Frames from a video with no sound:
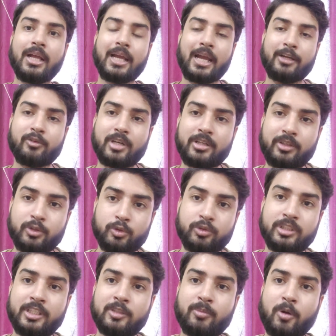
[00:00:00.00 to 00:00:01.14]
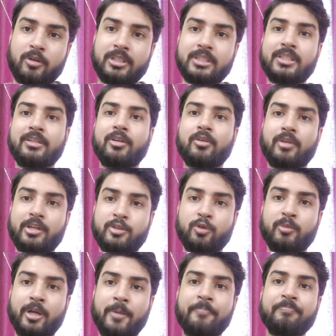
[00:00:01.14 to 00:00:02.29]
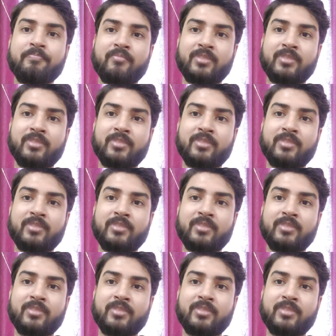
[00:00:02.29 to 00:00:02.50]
And you can use these projects in your resume.